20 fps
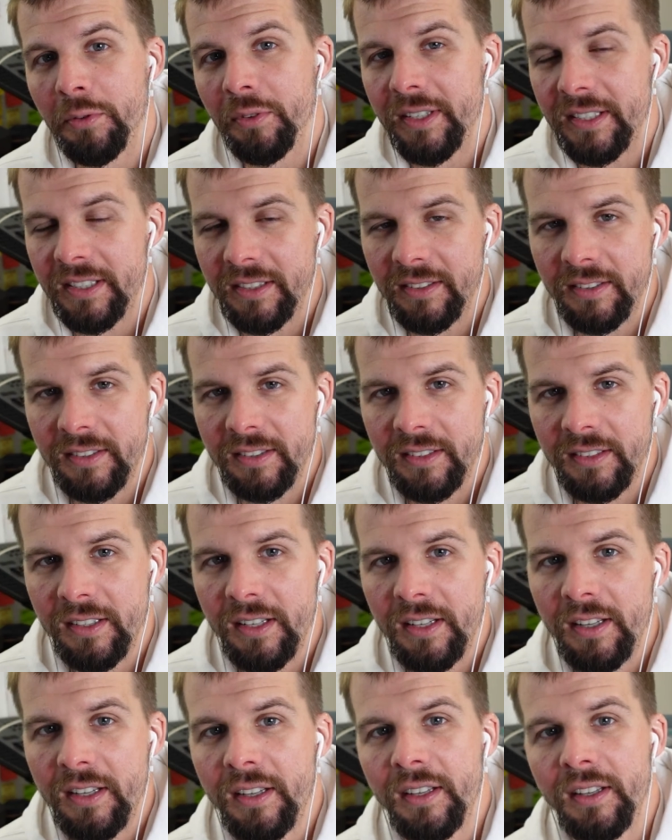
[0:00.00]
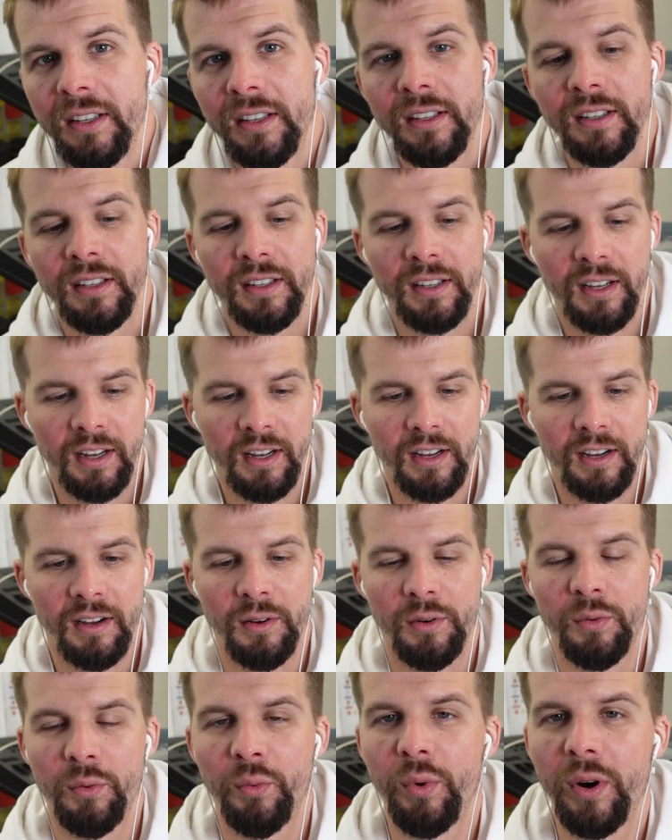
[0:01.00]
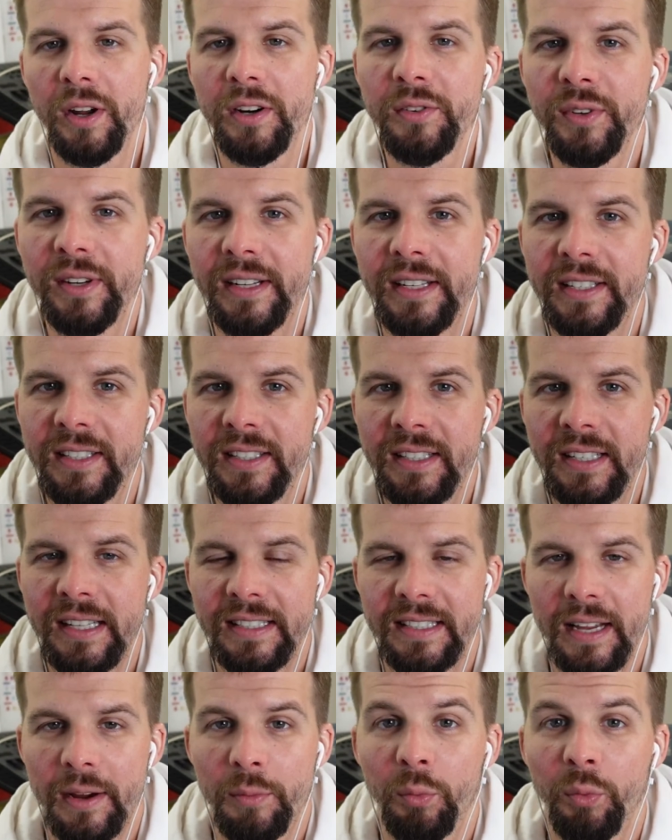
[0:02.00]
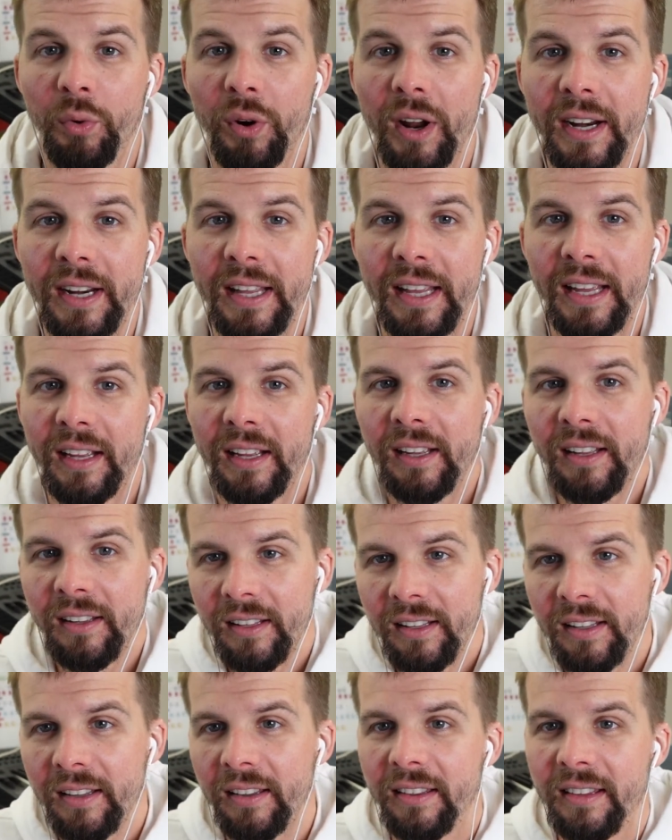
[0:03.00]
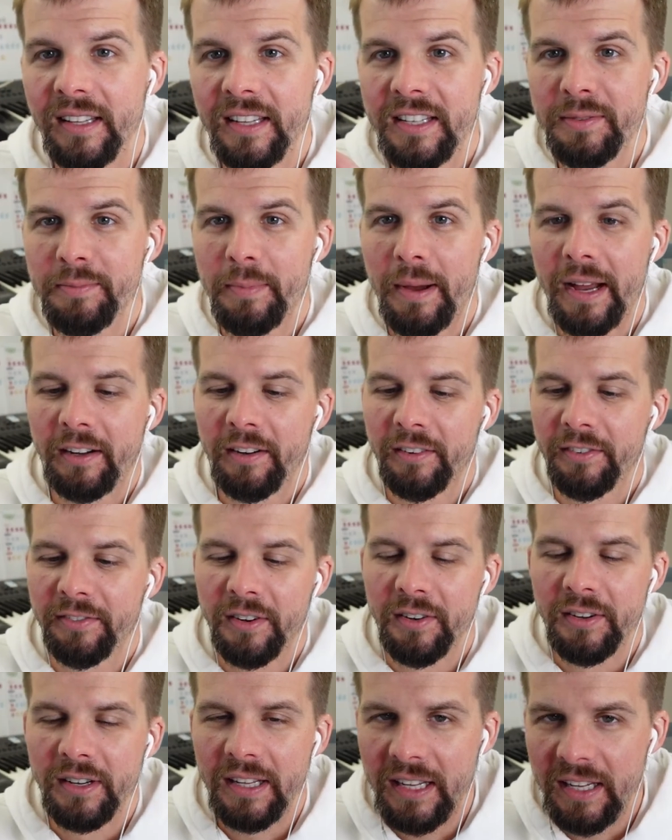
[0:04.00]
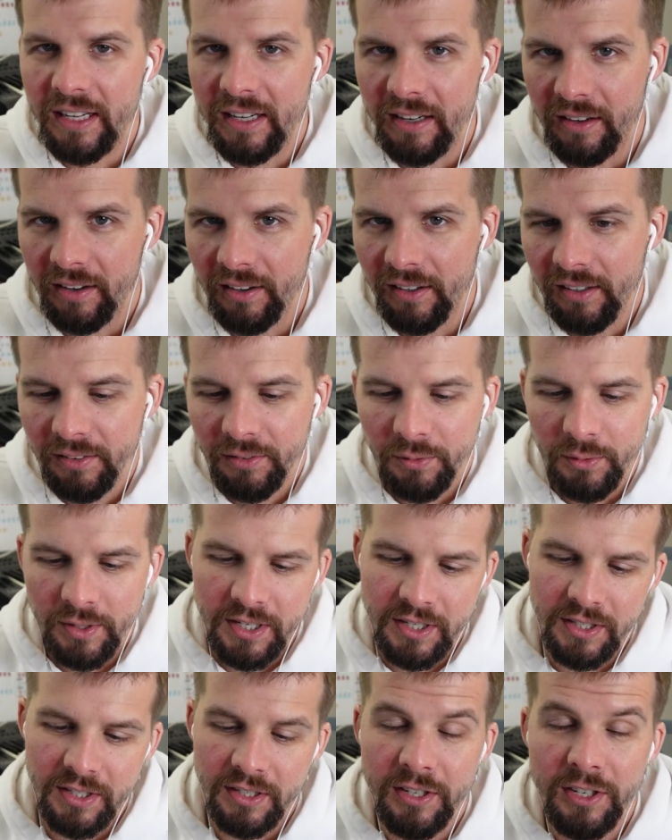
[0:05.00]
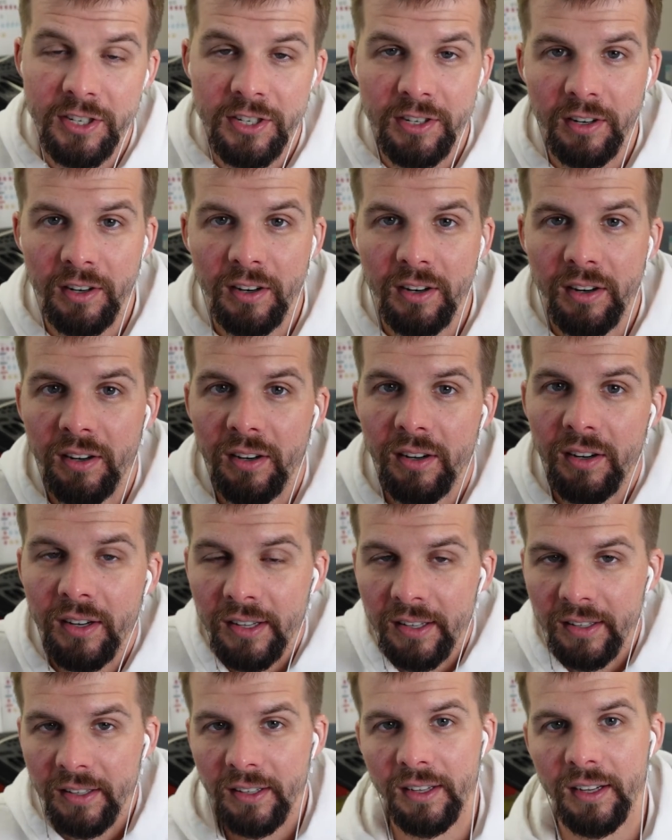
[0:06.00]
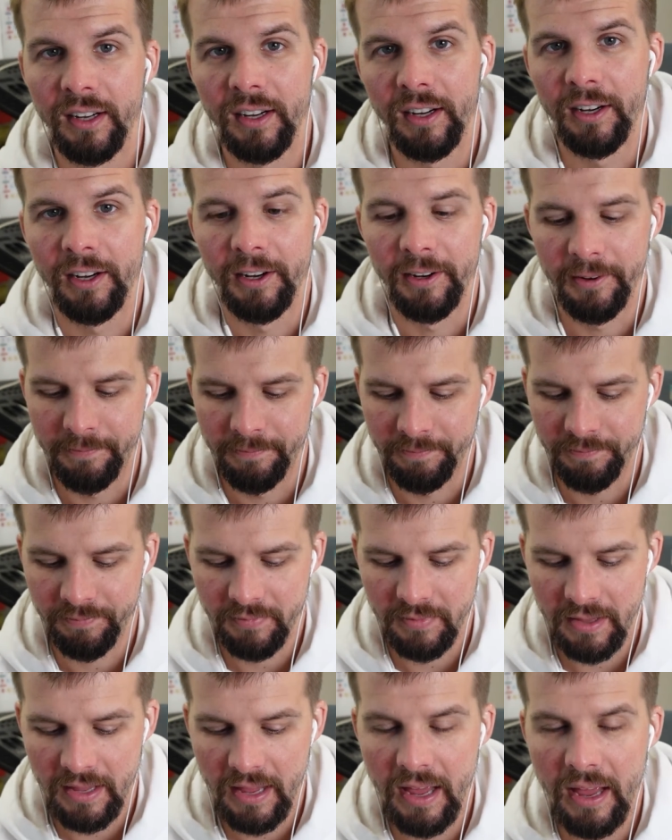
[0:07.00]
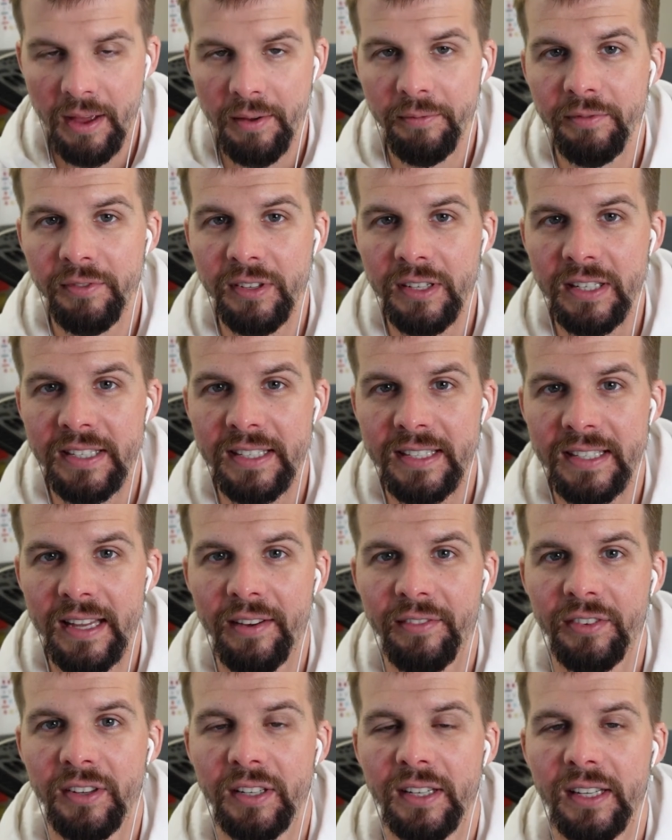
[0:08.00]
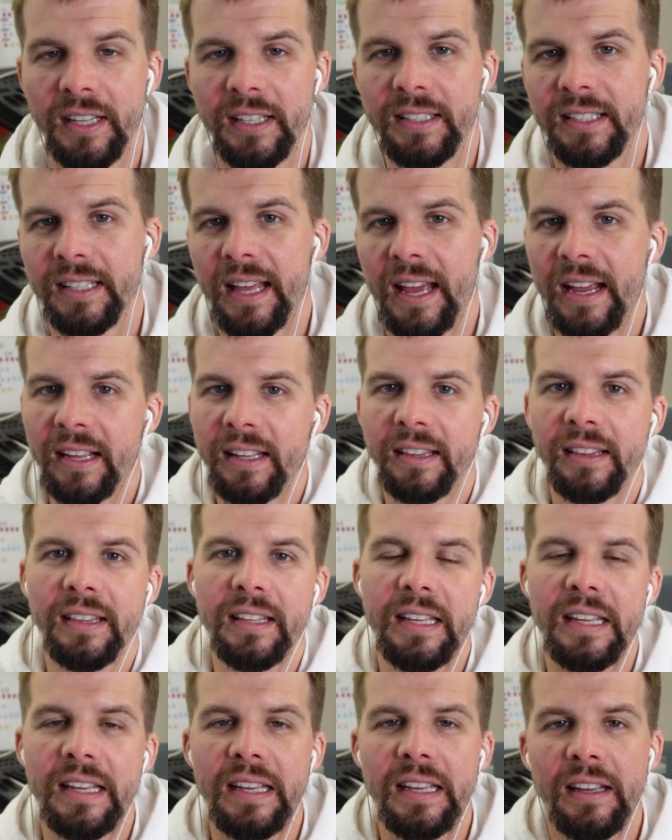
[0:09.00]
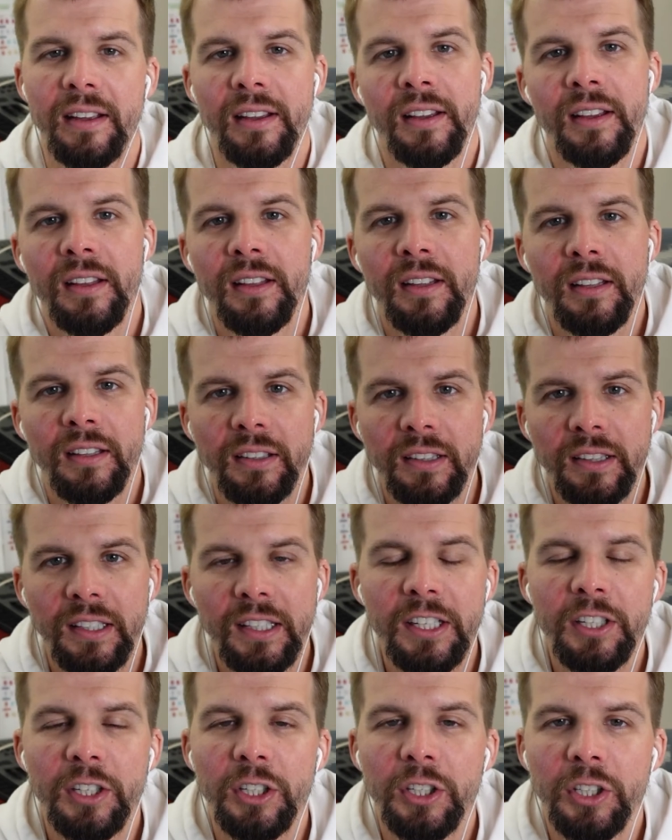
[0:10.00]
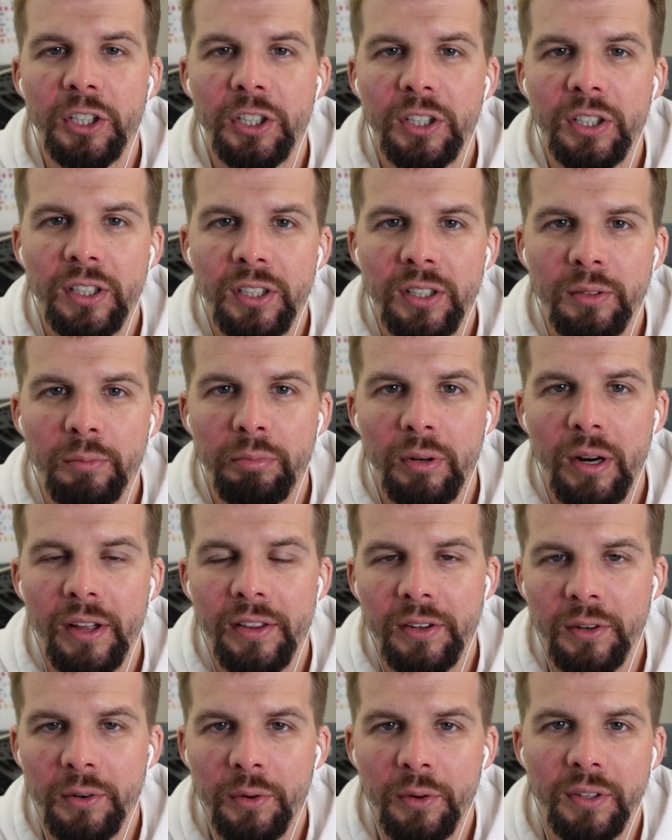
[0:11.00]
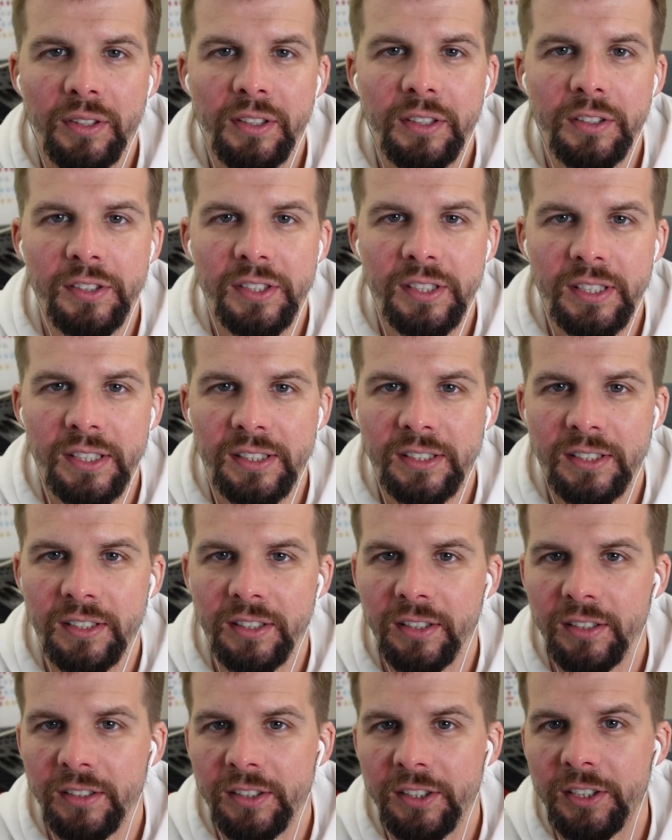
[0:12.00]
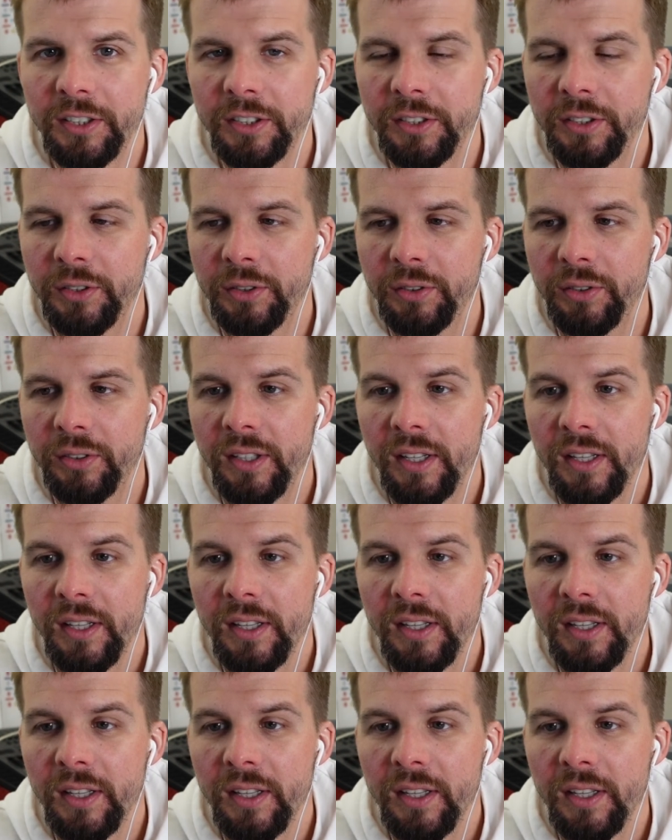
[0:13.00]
reasons. One reason is I'm running this microphone here, which is a Shure MV7. It's like the little brother or little sister to